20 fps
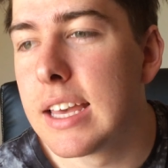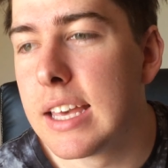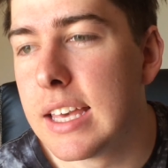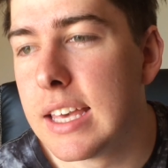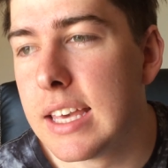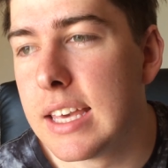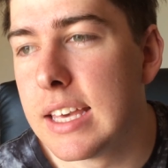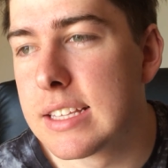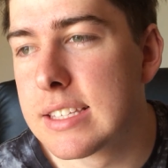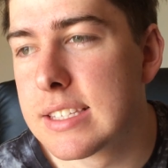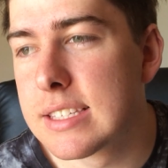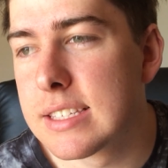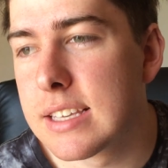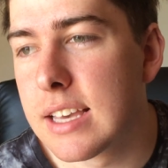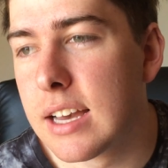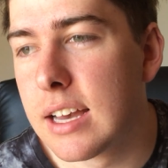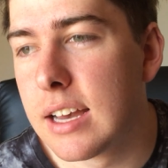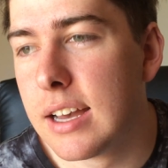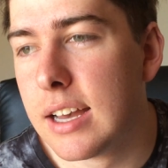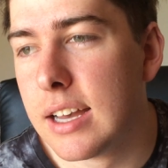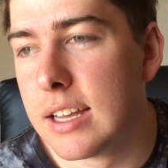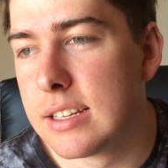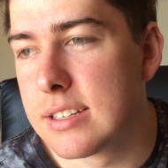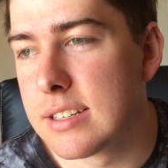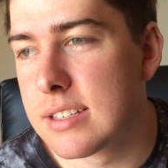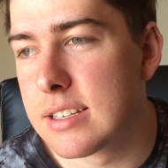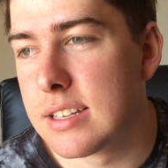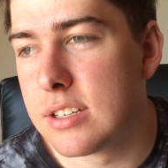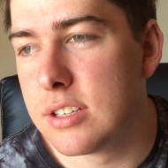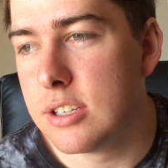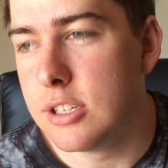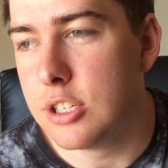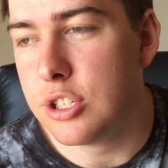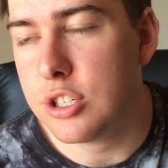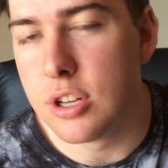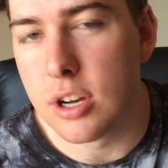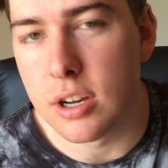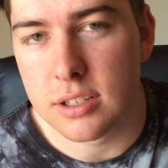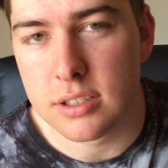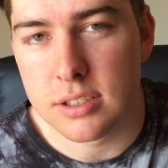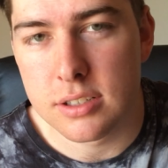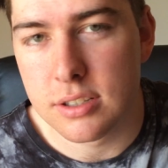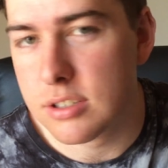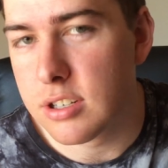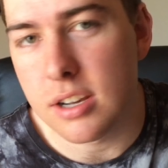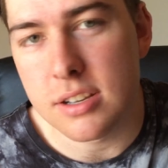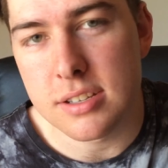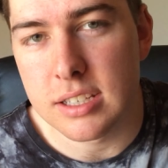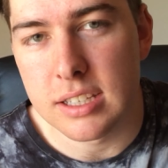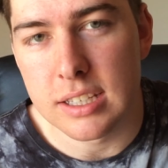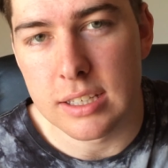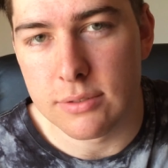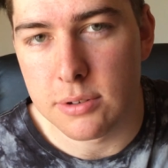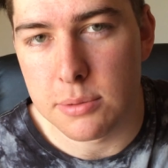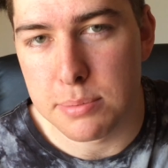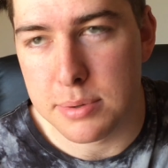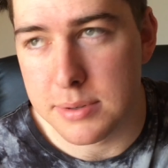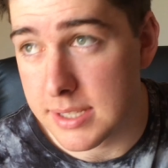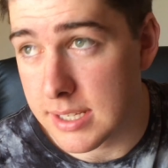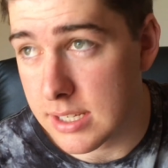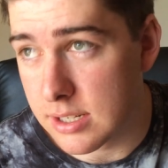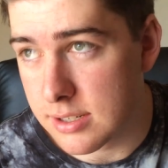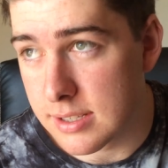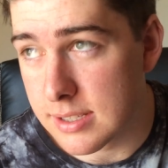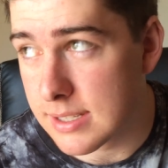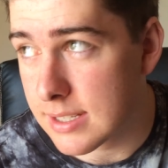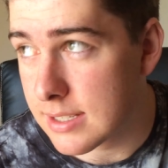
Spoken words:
it's just a jostling for positions,